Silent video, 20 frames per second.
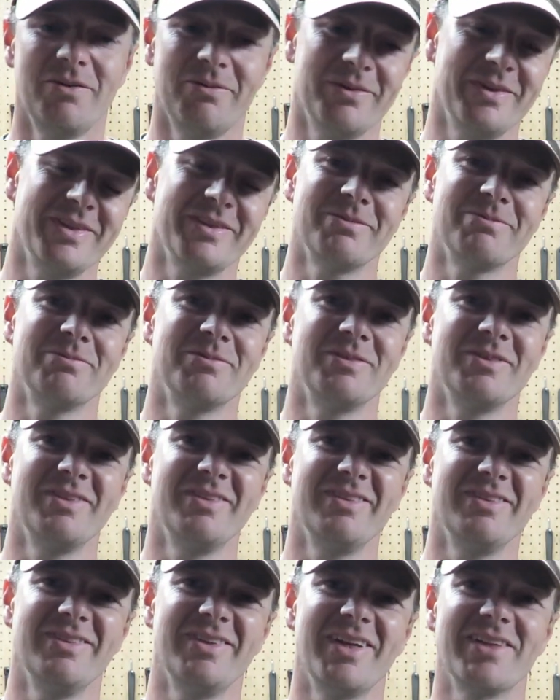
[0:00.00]
well,
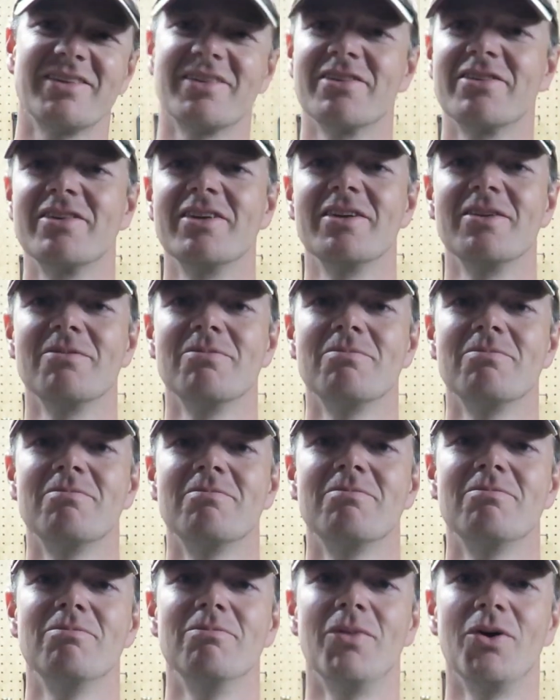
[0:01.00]
lots of shit,
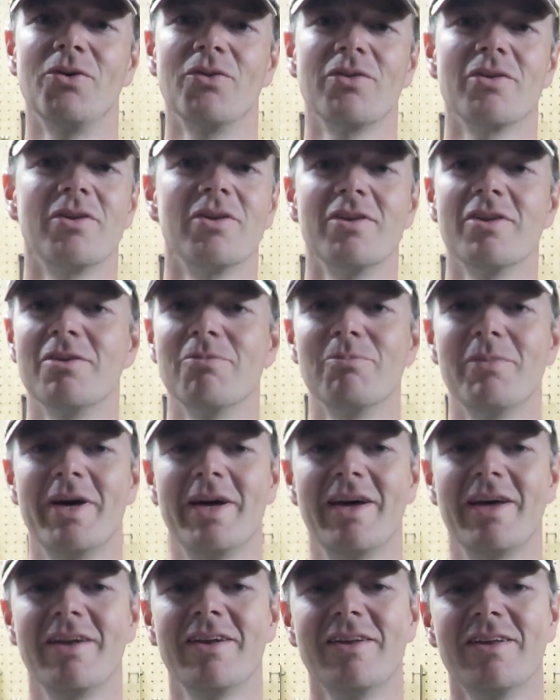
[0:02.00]
both good and
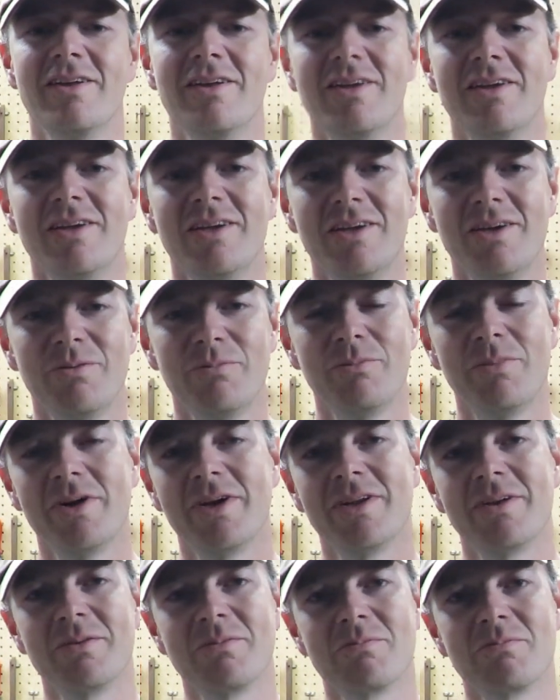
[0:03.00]
bad.
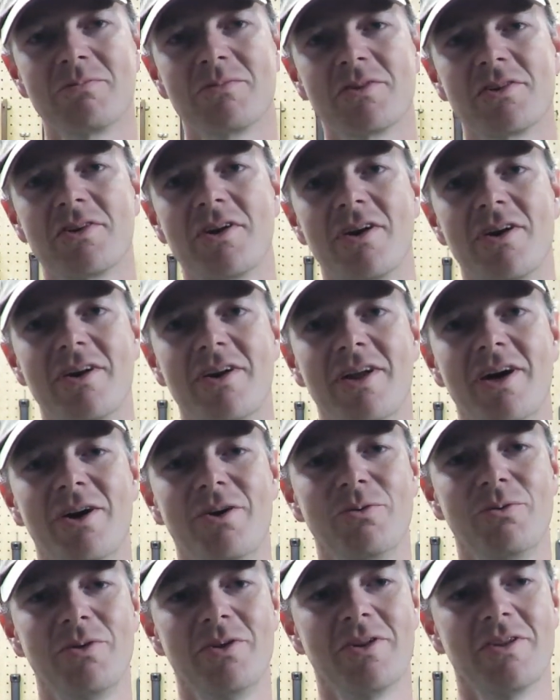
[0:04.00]
But started
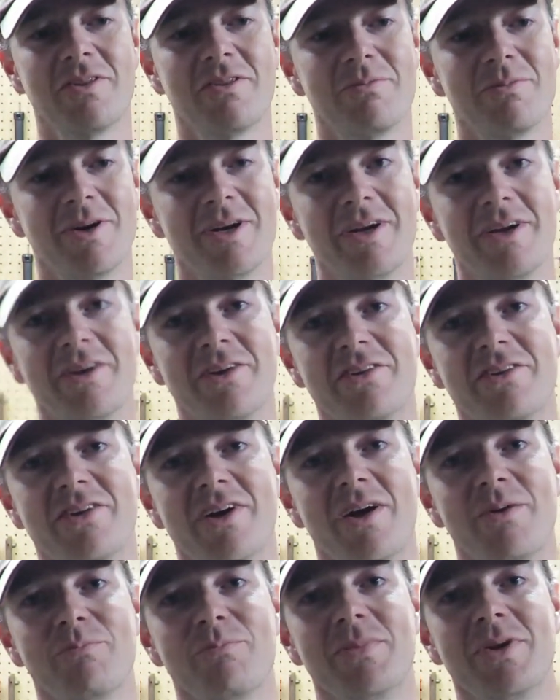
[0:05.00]
out with my
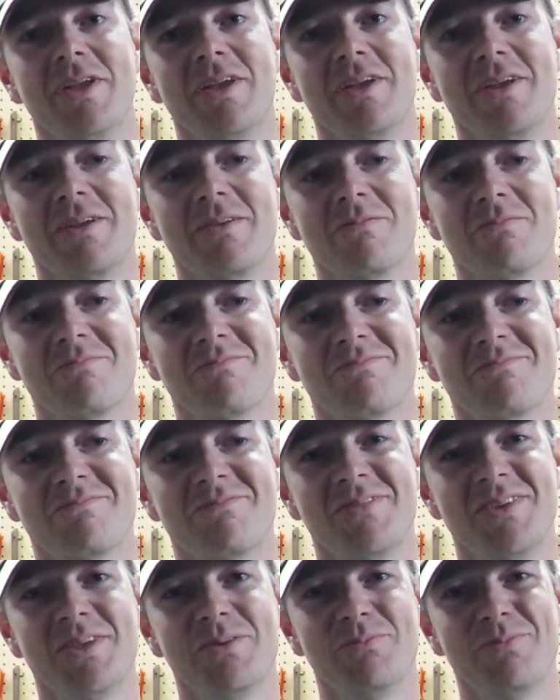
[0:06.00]
shop being
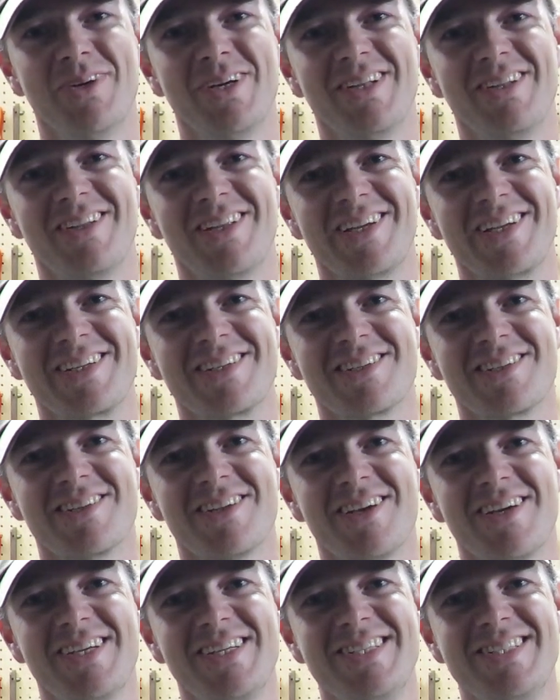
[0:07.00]
hit by a
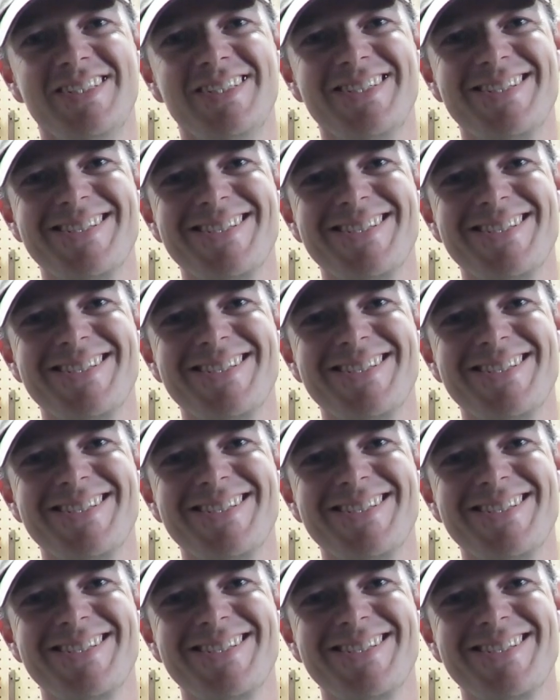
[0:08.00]
landslide.